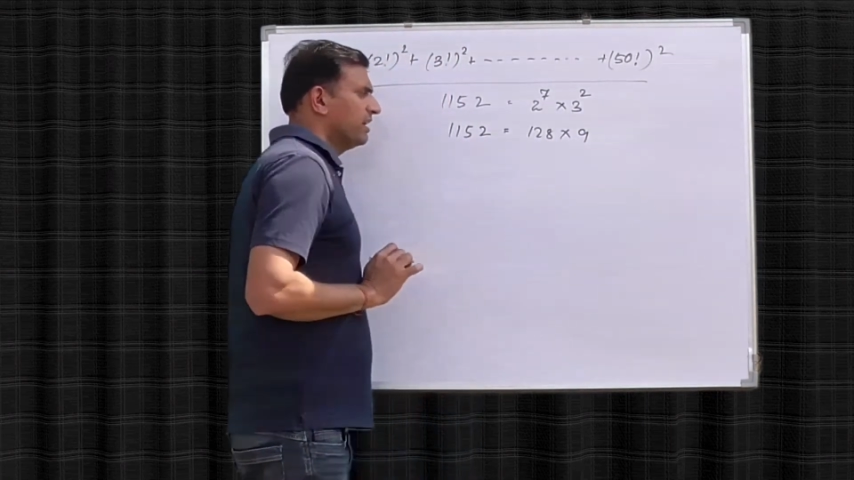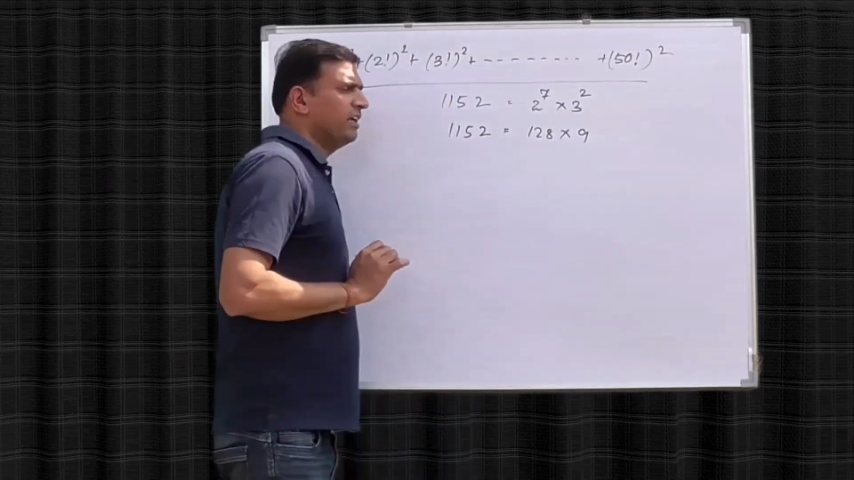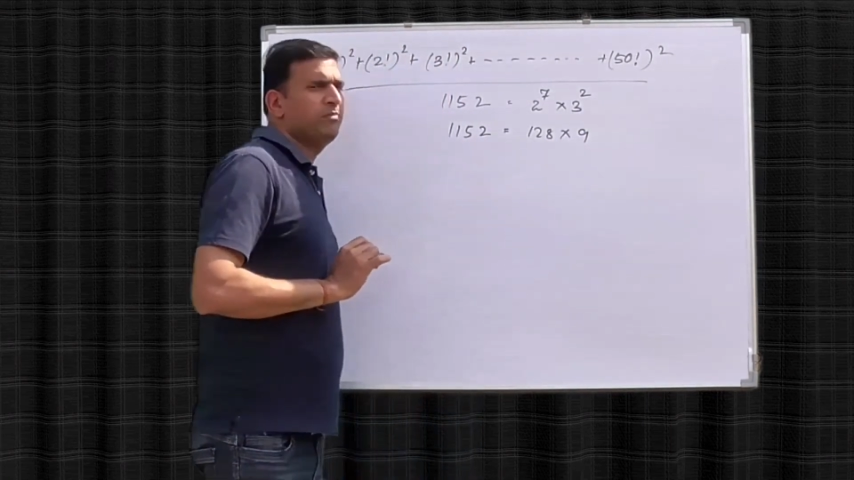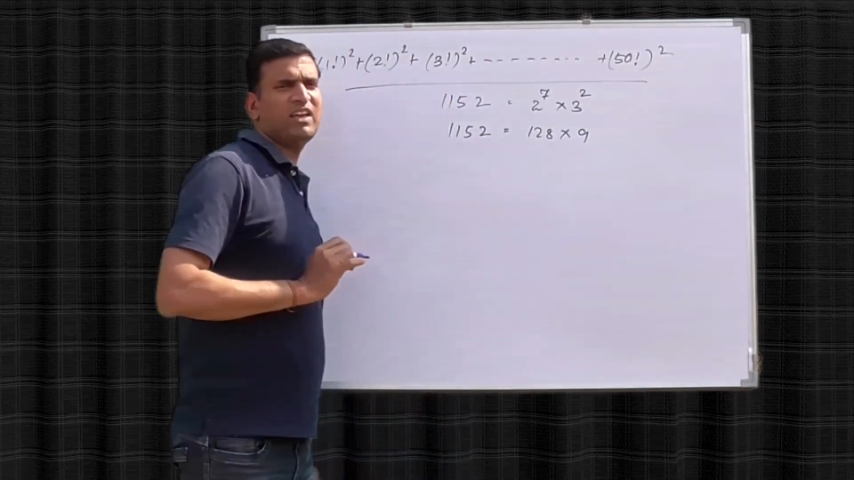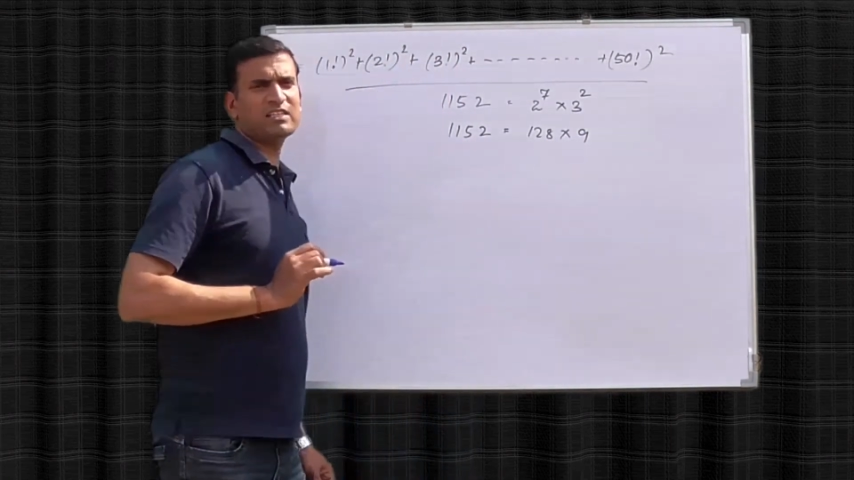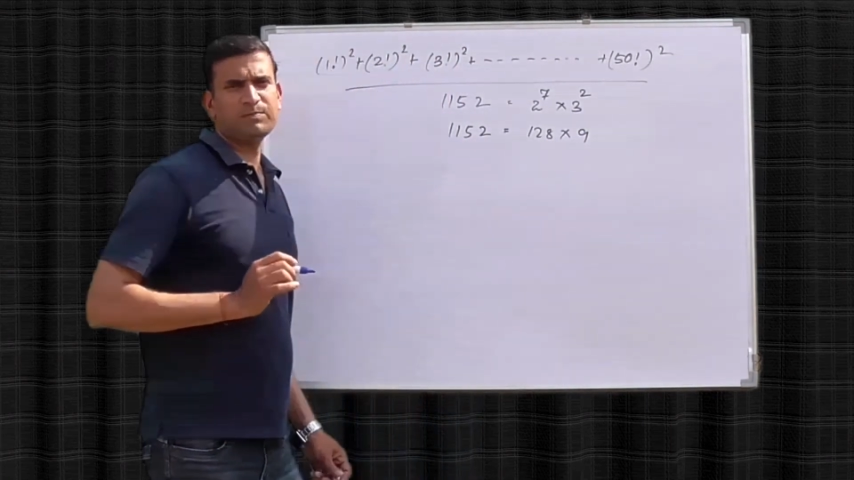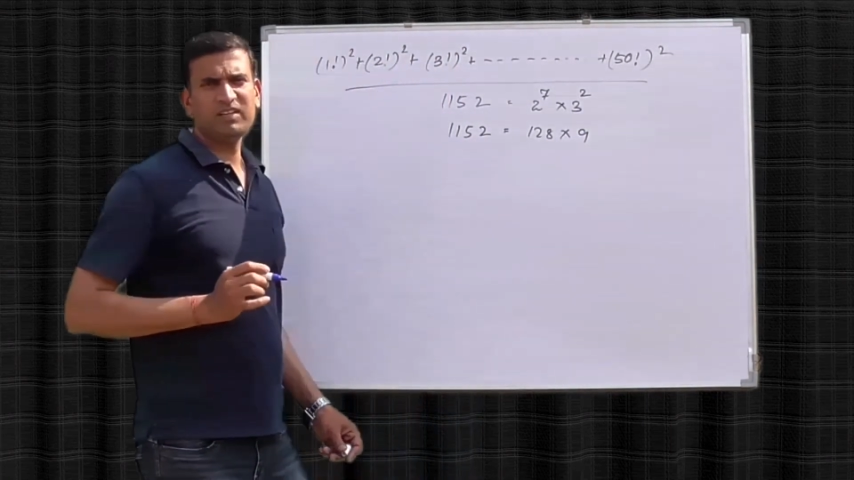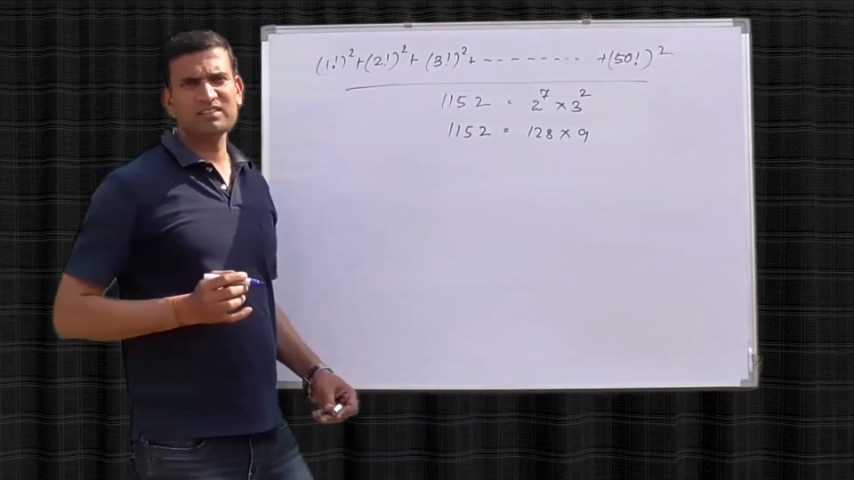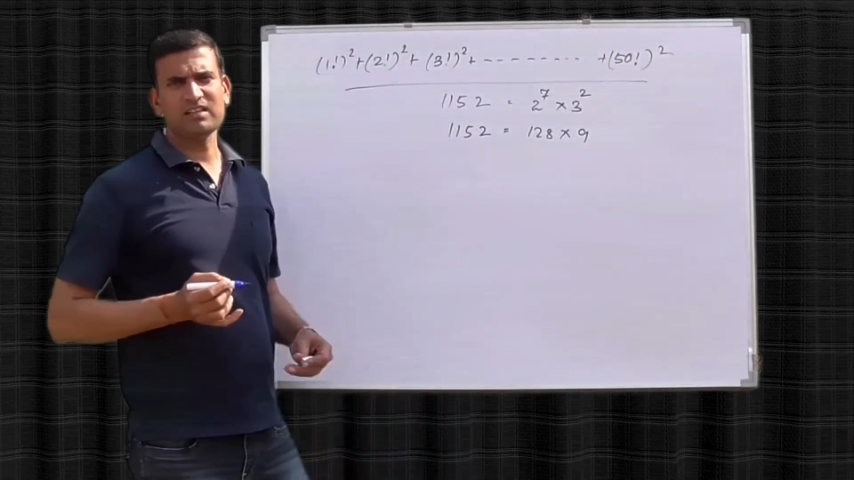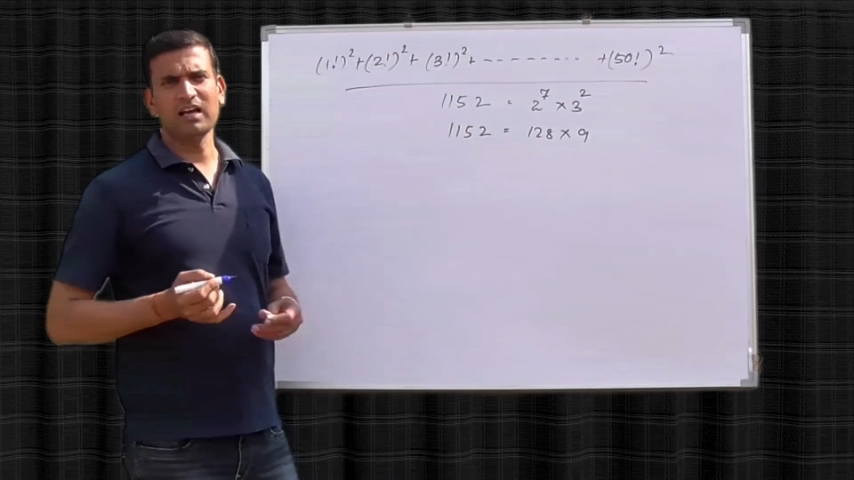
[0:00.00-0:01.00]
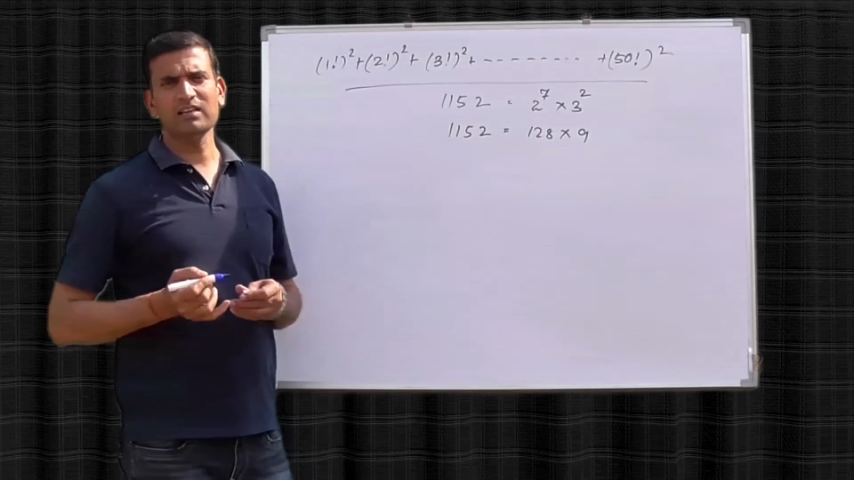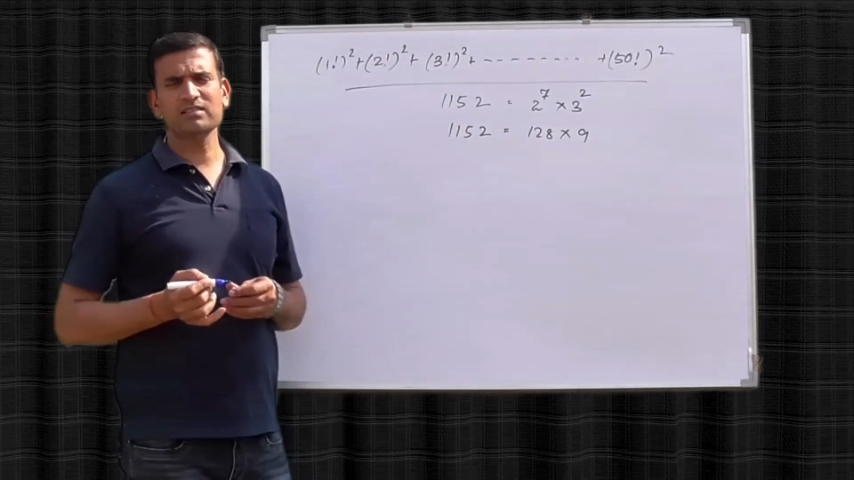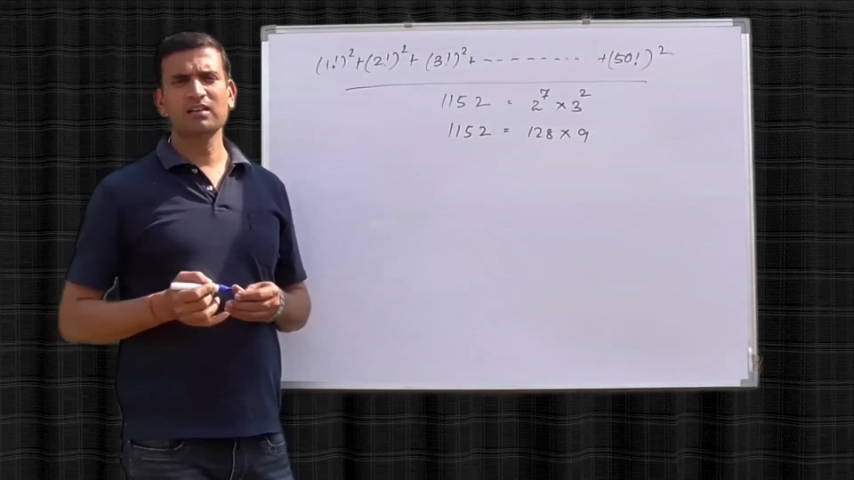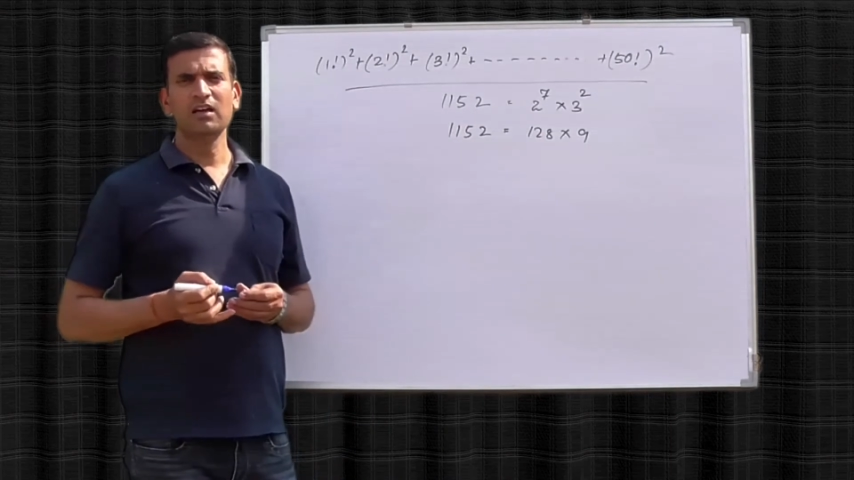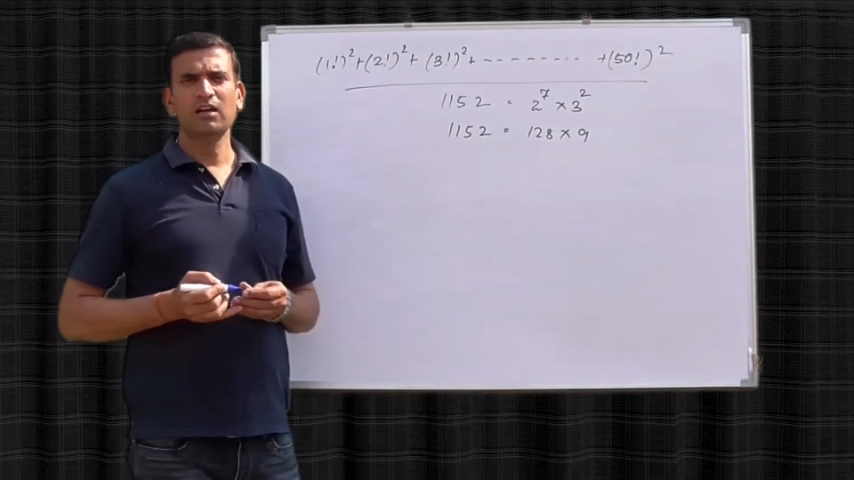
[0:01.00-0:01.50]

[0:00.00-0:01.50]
can be expressed as